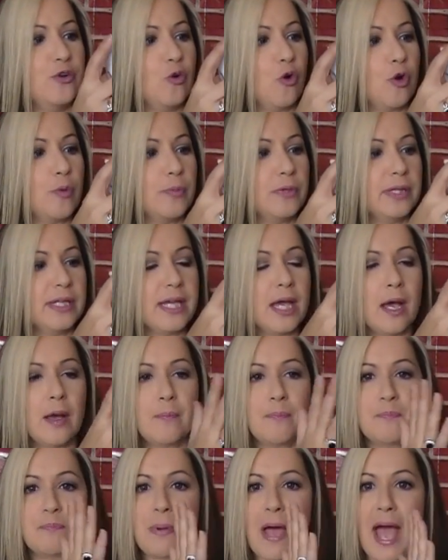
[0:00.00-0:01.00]
normally
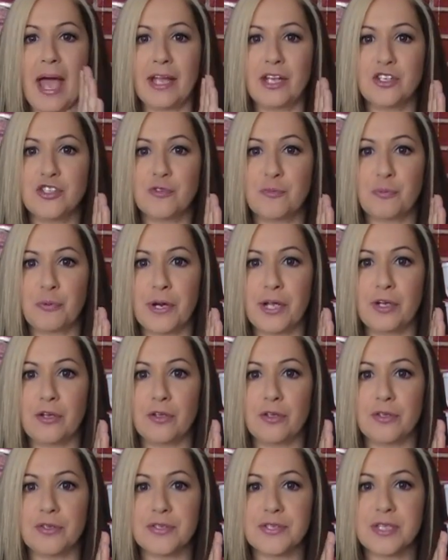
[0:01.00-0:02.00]
a package of
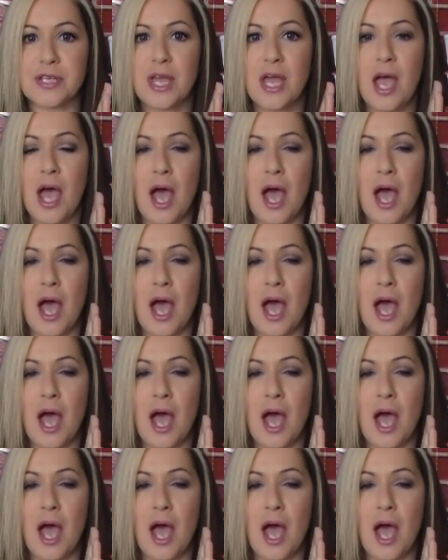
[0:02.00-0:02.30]
Pringles